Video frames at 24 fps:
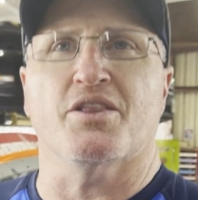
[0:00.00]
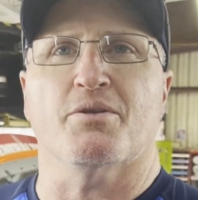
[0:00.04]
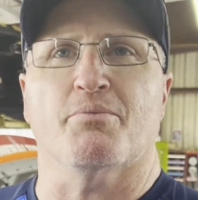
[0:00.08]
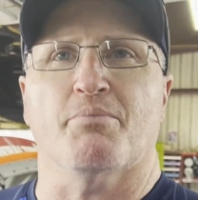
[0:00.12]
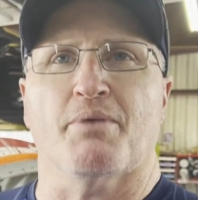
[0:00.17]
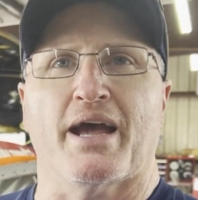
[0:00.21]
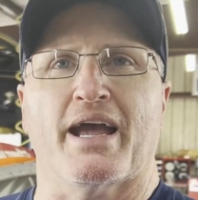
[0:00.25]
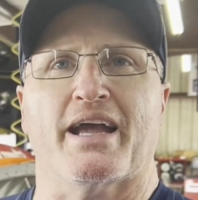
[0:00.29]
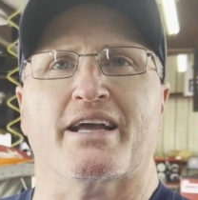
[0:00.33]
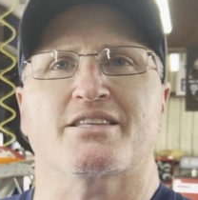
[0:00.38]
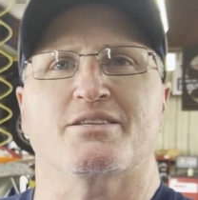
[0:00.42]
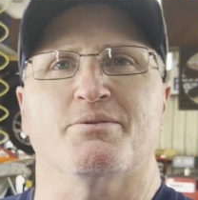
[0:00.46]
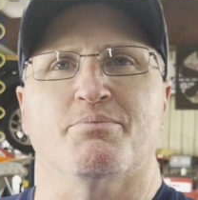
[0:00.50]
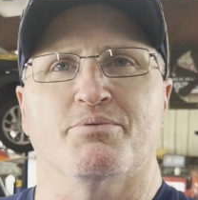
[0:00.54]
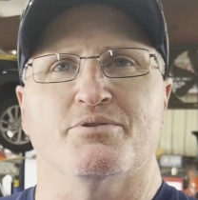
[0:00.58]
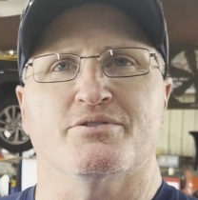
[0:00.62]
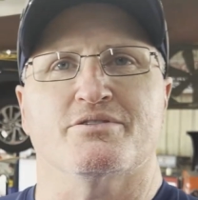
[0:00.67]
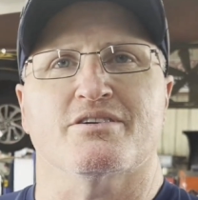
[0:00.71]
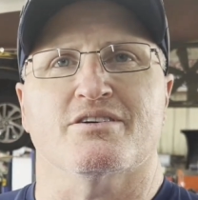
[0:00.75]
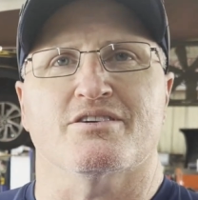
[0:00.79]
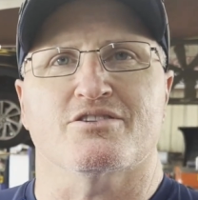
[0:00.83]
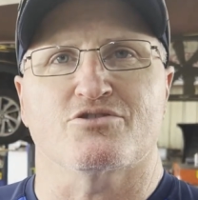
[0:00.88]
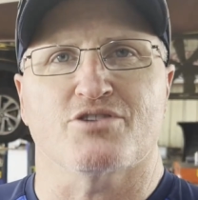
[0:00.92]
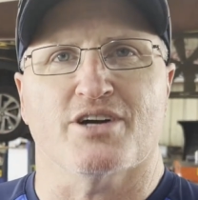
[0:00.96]
the bank
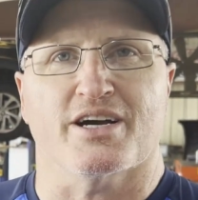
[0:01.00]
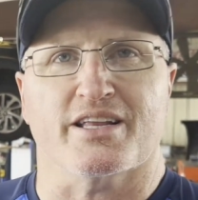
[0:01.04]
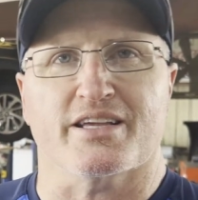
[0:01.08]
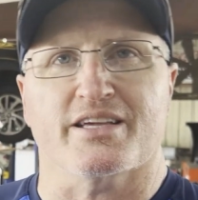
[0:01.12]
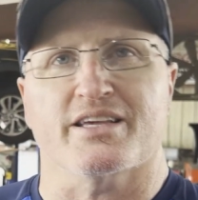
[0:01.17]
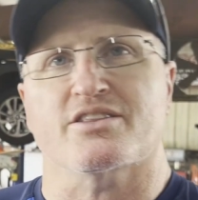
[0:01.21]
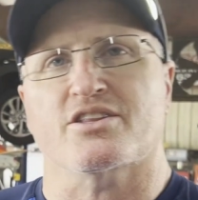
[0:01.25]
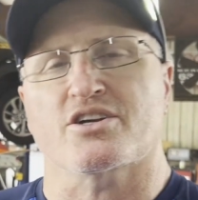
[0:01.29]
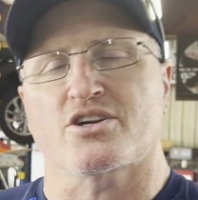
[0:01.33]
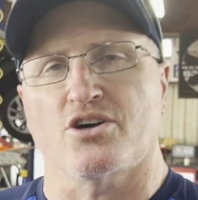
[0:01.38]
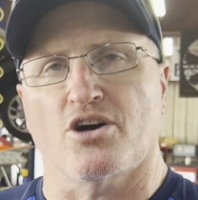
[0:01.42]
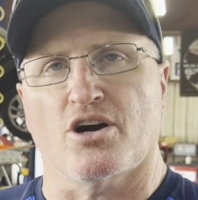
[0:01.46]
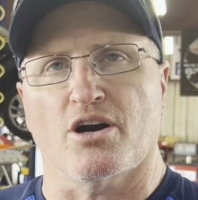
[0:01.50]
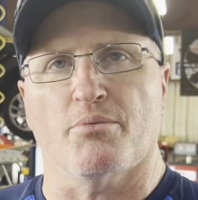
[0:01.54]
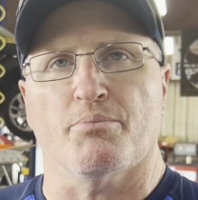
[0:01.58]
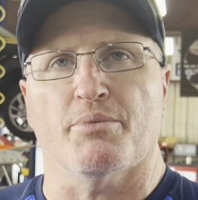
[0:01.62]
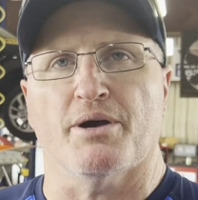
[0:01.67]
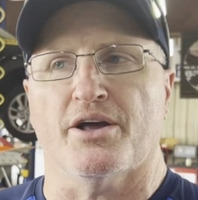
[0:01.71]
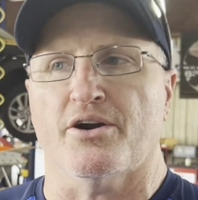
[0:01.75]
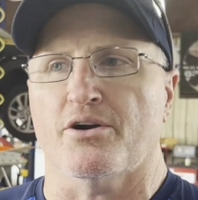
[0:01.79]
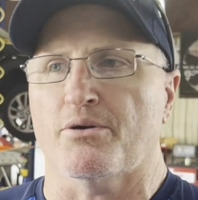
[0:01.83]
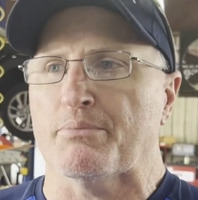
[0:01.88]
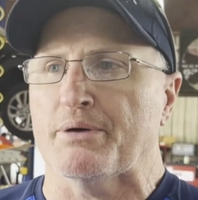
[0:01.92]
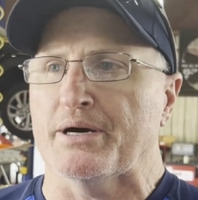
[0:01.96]
to try to get the car
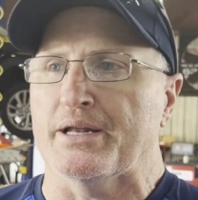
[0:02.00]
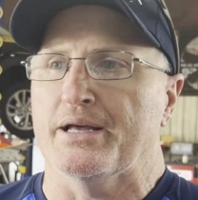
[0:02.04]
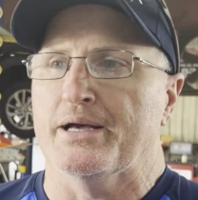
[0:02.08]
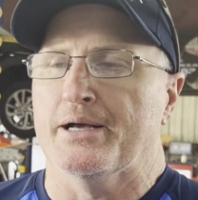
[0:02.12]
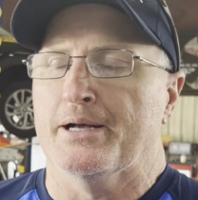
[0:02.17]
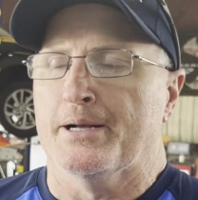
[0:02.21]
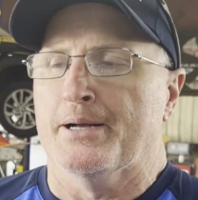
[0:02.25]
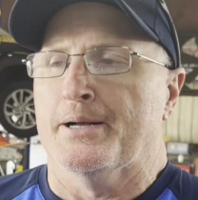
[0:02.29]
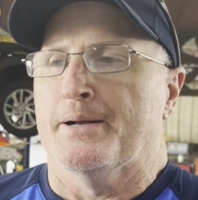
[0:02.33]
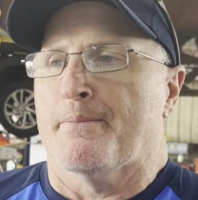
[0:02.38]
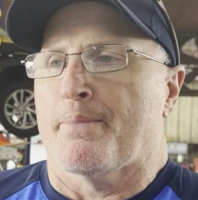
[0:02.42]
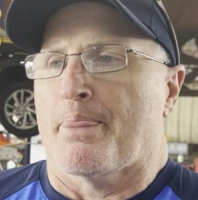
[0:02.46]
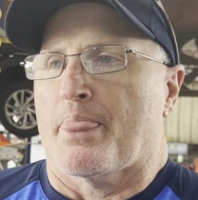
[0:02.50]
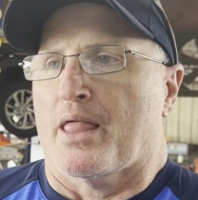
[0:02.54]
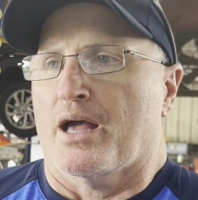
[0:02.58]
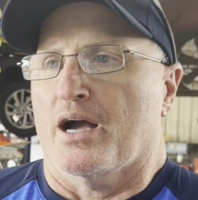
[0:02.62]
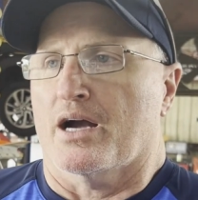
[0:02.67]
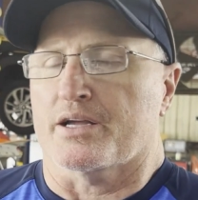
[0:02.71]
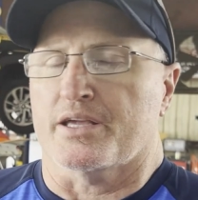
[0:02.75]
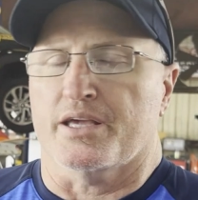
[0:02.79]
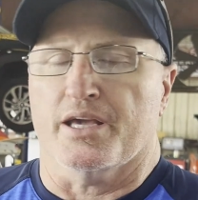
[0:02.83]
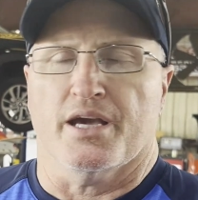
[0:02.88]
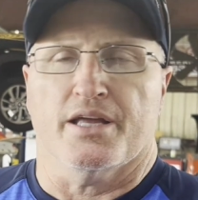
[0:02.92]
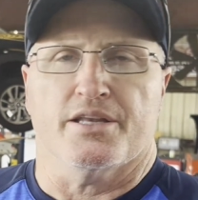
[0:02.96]
better, but
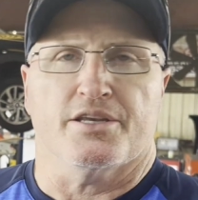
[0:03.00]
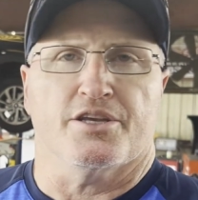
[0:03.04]
again,